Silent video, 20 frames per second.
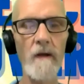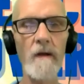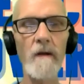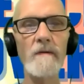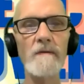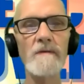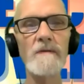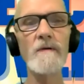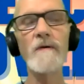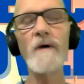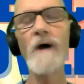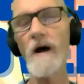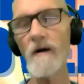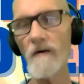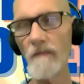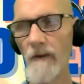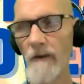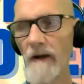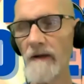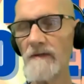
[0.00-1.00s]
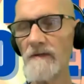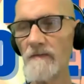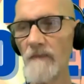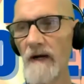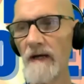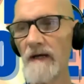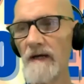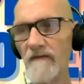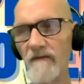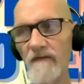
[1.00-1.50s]
So chiropractor
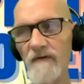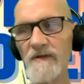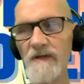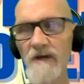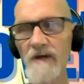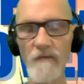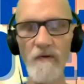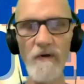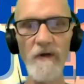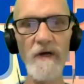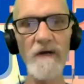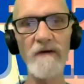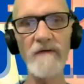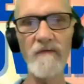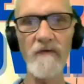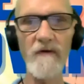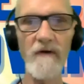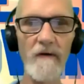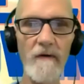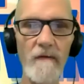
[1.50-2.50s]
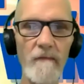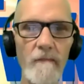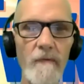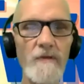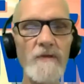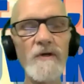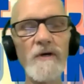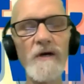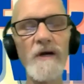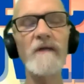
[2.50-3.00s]
might give you some relief,
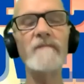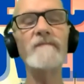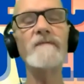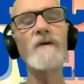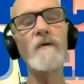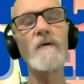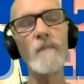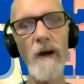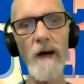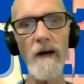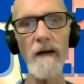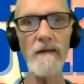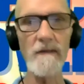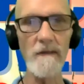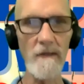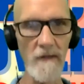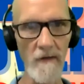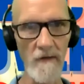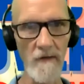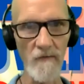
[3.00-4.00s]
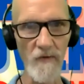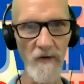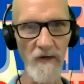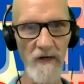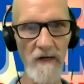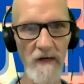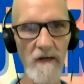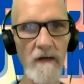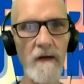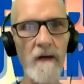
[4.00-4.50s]
but you're going to have to go back in another
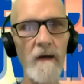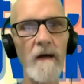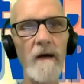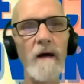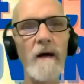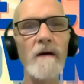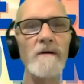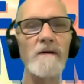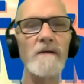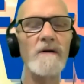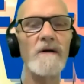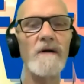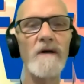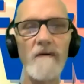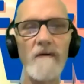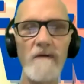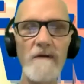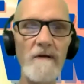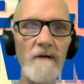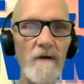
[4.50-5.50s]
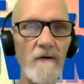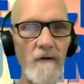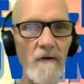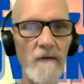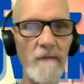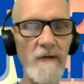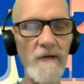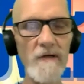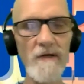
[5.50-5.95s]
week and you're going to, you know what I mean?